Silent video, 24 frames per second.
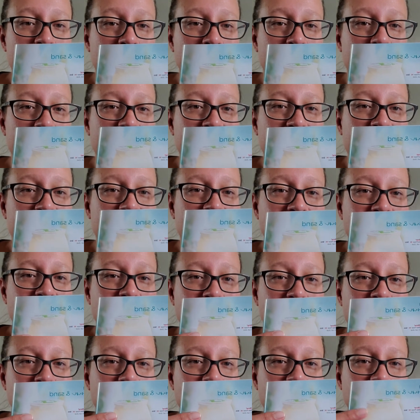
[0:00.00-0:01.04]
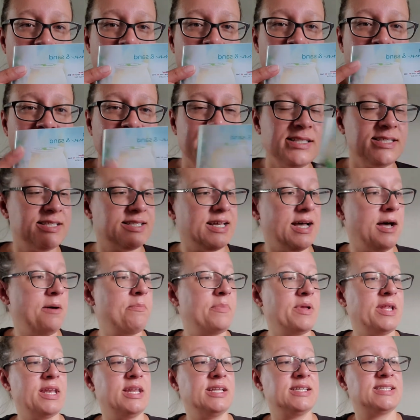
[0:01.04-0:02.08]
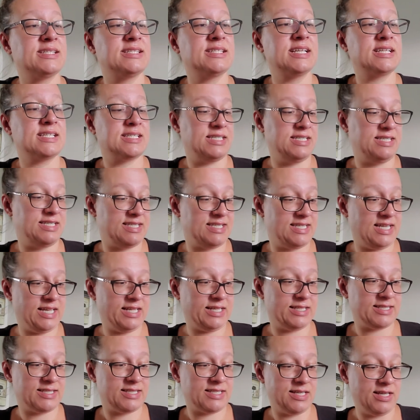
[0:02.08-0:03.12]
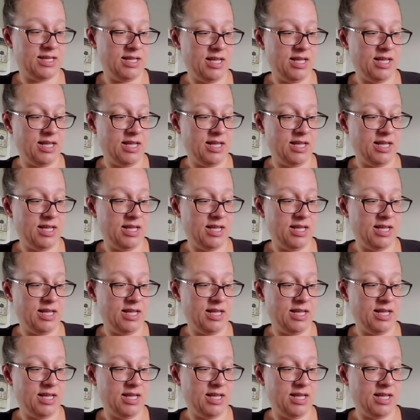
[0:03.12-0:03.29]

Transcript: way the color lightens up, and it's $66.